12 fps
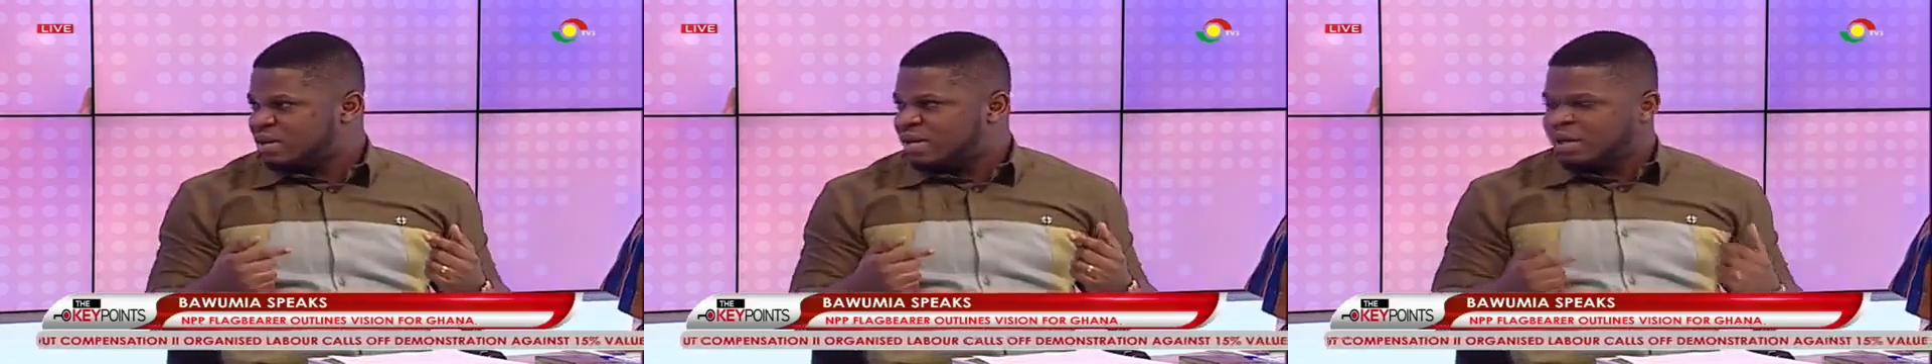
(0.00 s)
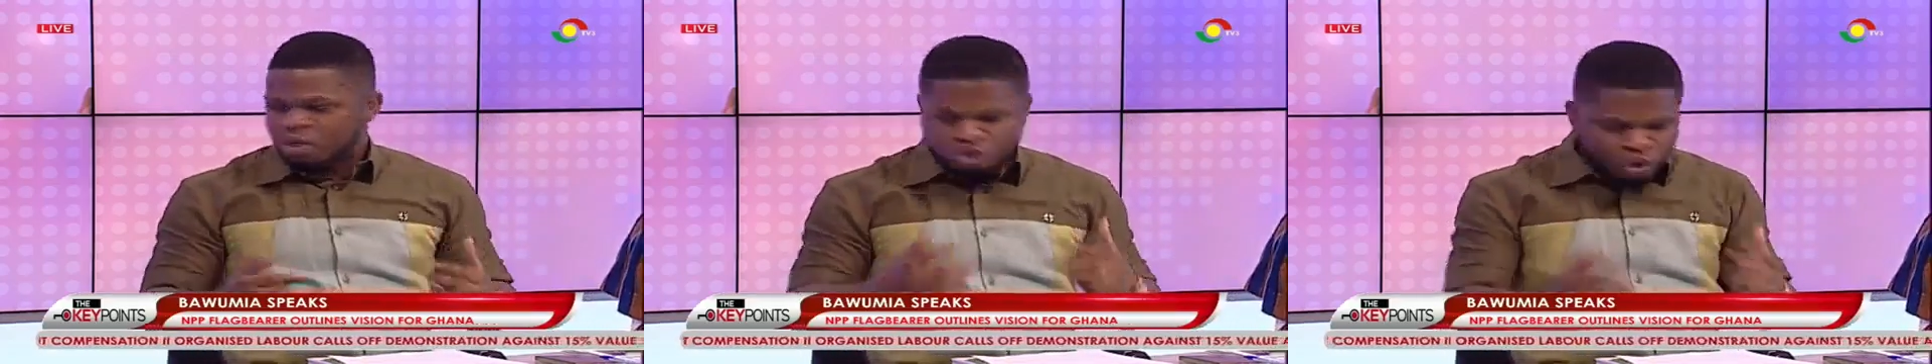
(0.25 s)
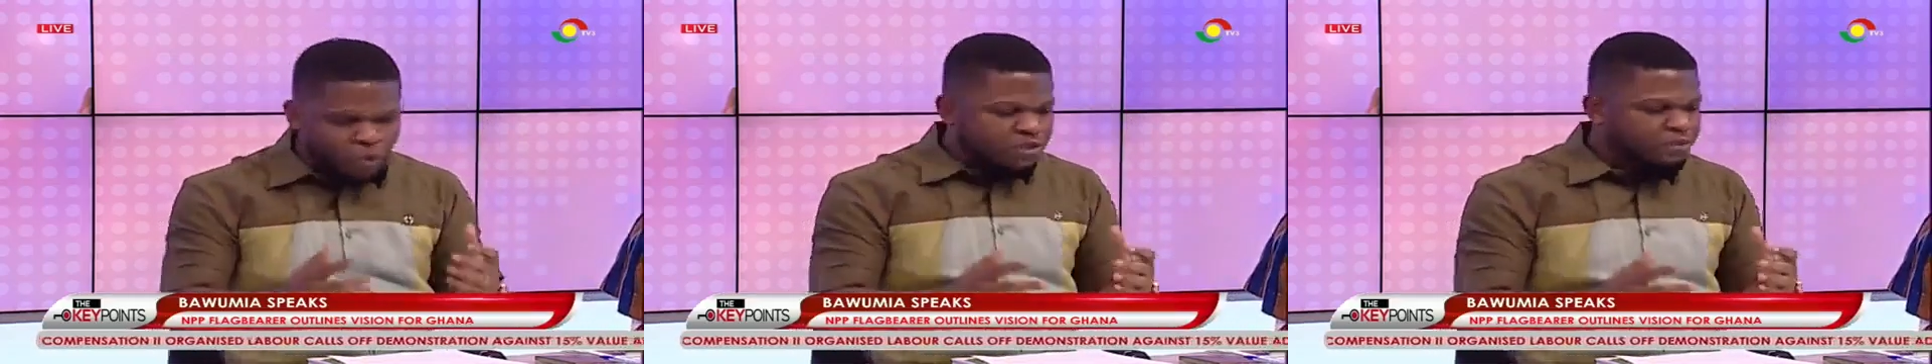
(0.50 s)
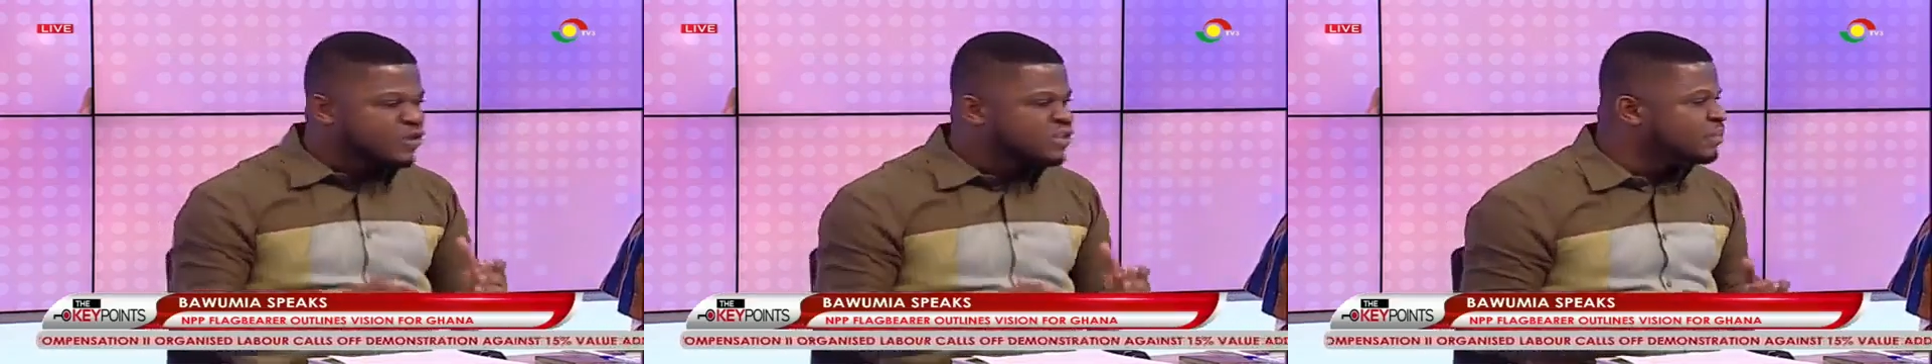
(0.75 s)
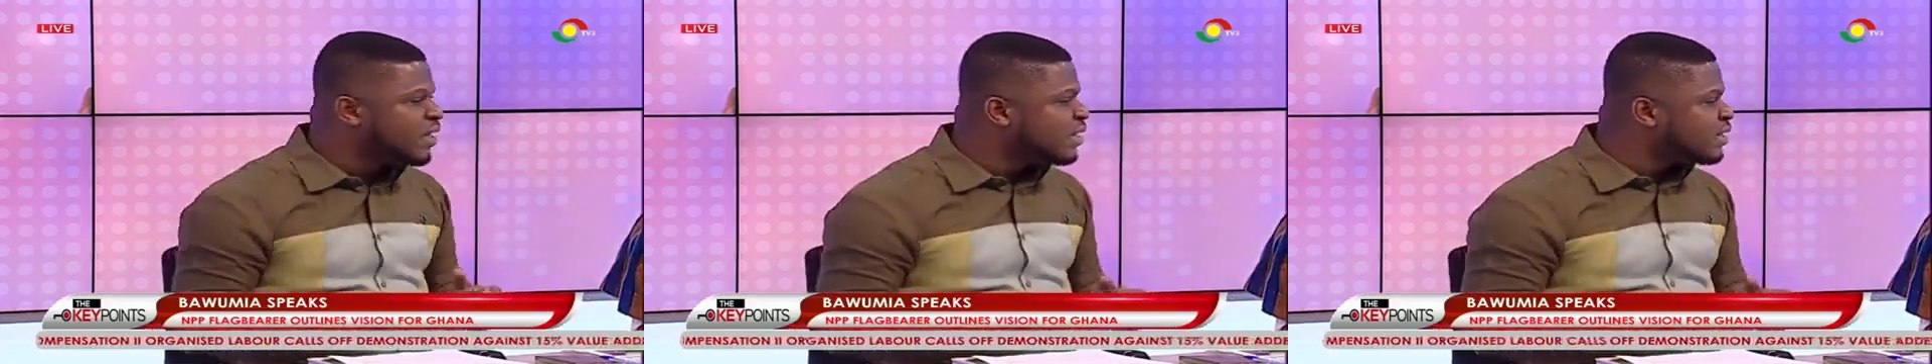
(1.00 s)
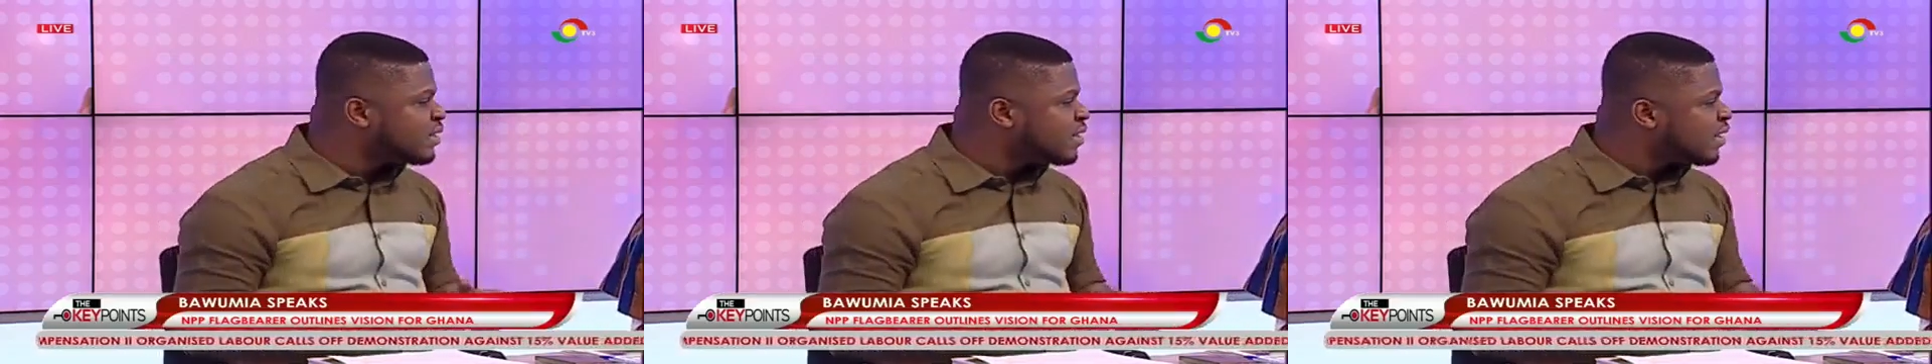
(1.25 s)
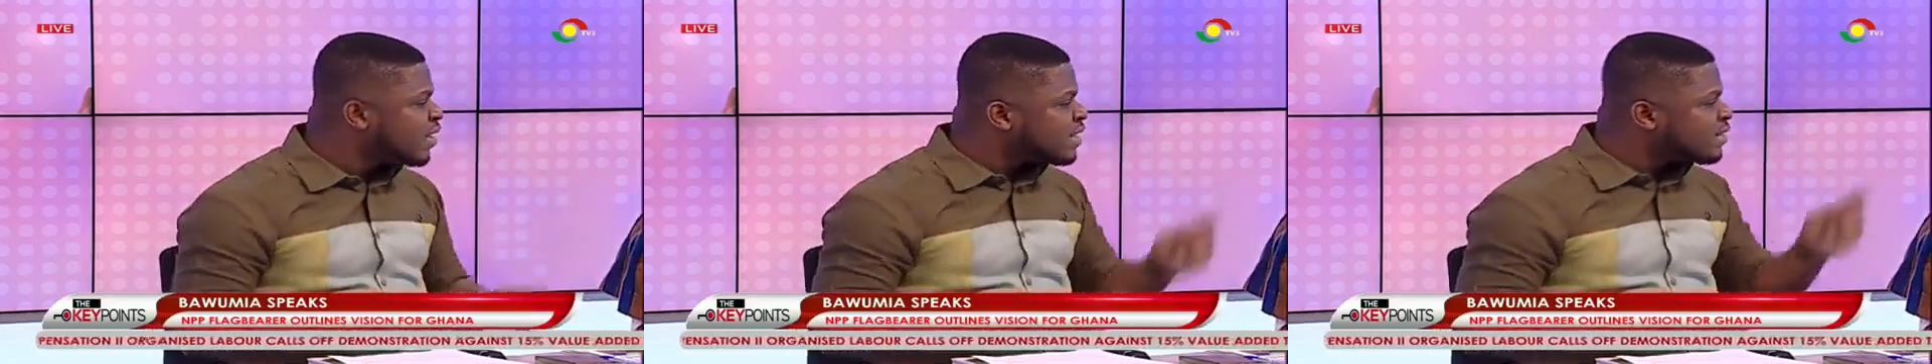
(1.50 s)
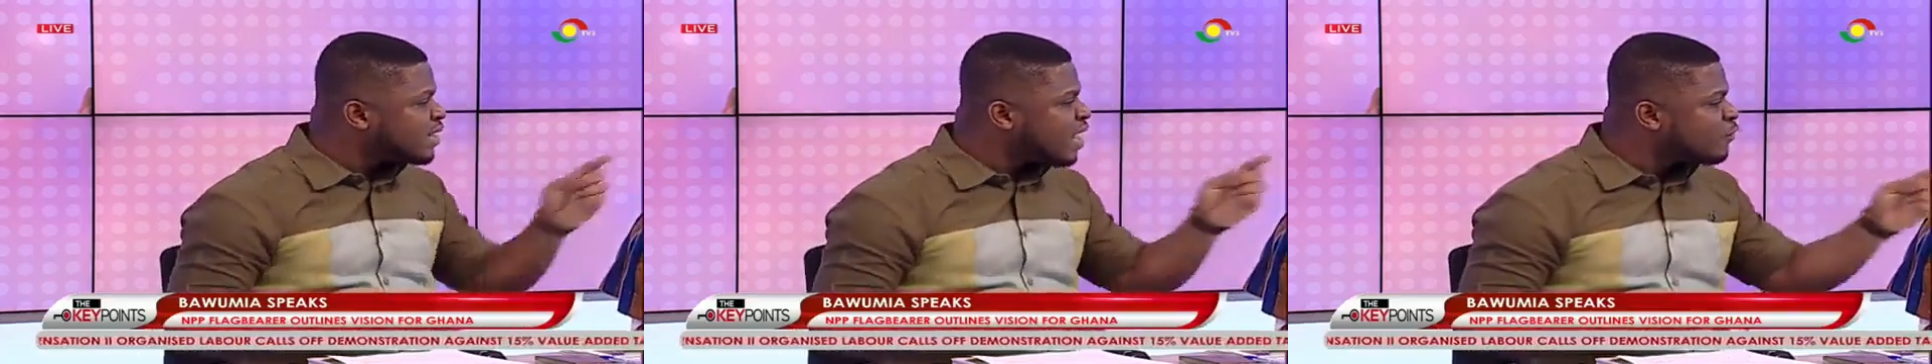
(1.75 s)
He took responsibility and
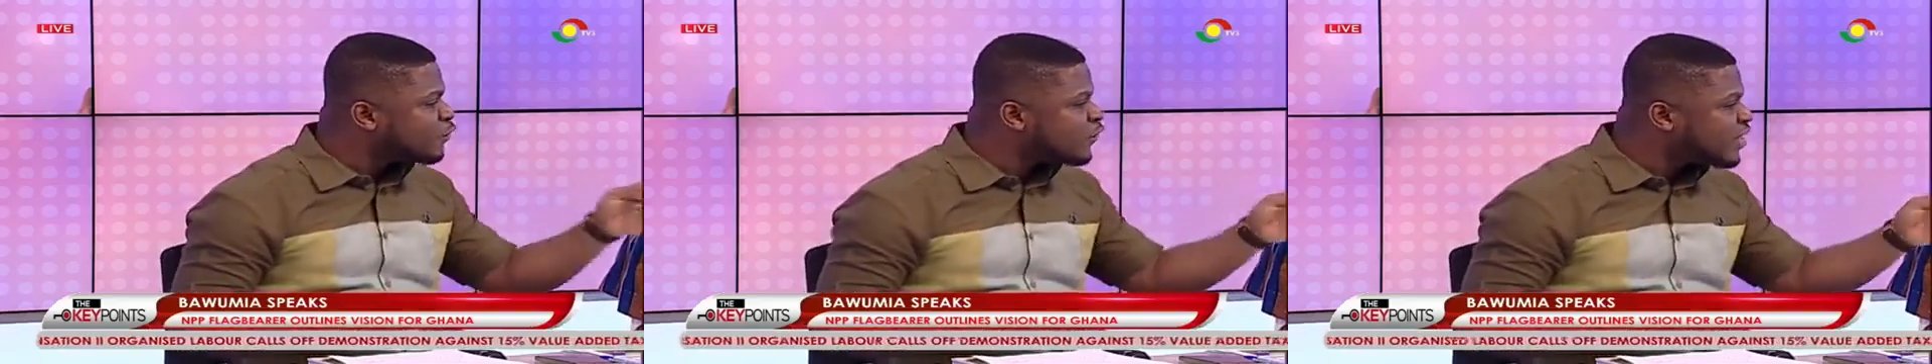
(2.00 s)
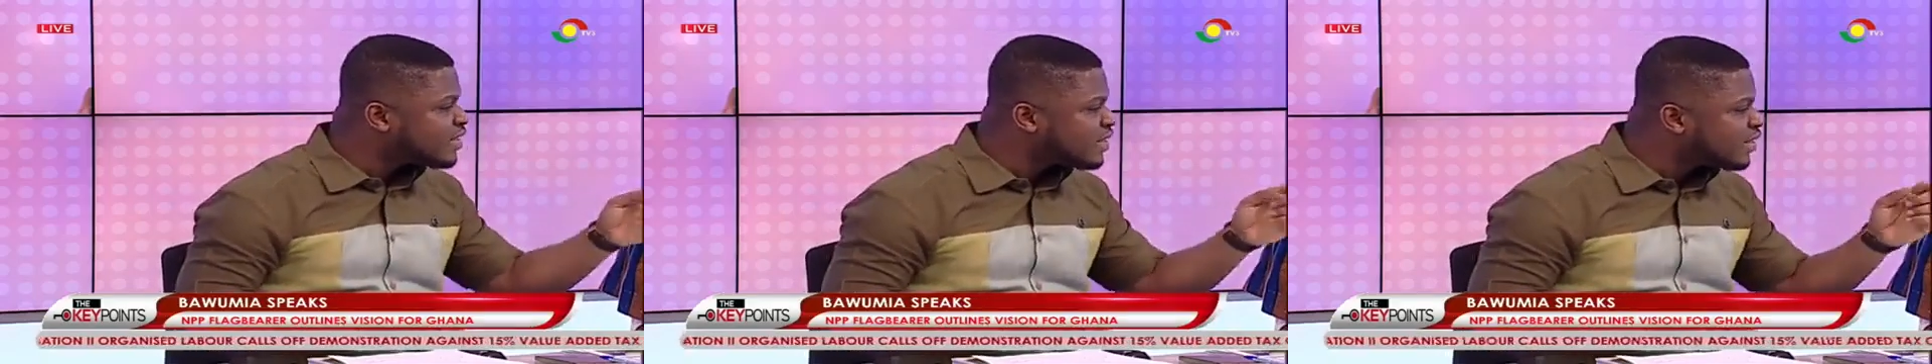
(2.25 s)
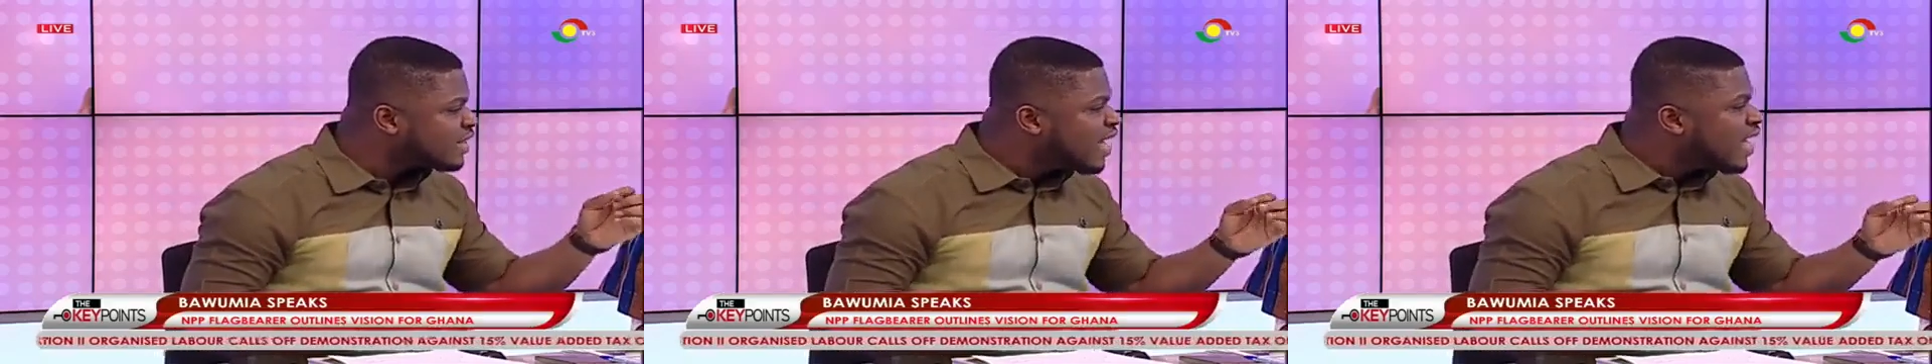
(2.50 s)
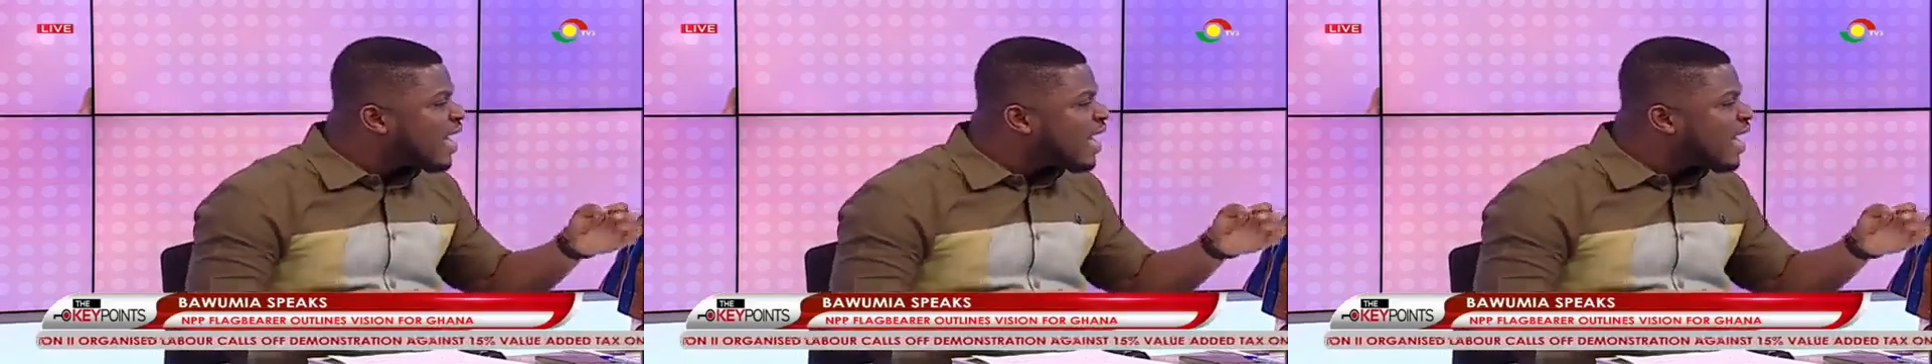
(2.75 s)
said, I'll fix it,